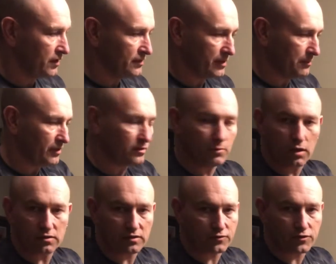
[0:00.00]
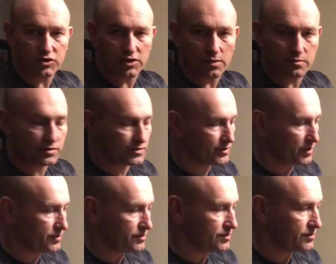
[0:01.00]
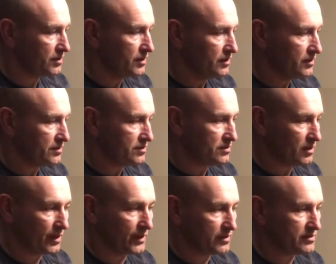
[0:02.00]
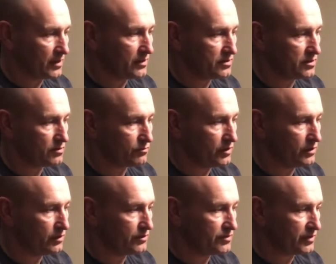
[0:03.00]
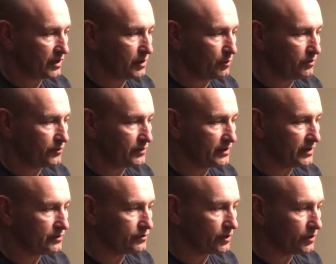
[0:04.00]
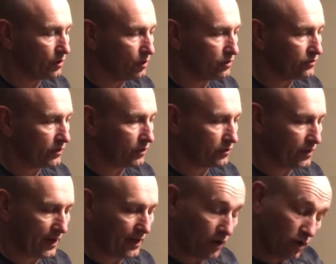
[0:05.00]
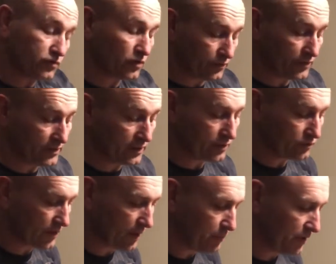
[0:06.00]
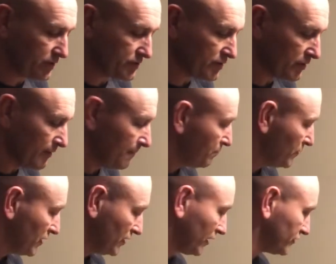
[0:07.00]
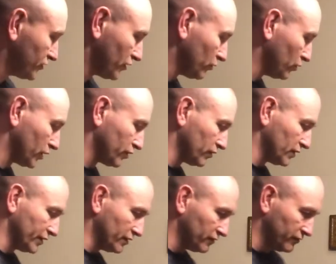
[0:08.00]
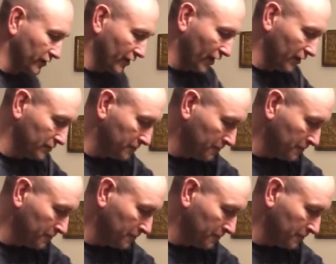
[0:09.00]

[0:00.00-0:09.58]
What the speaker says: They make them all different shapes and sizes. This is, like I said, this is a real good skinny one for digging dirt holes and also for digging trap beds. That's going to work really good for that.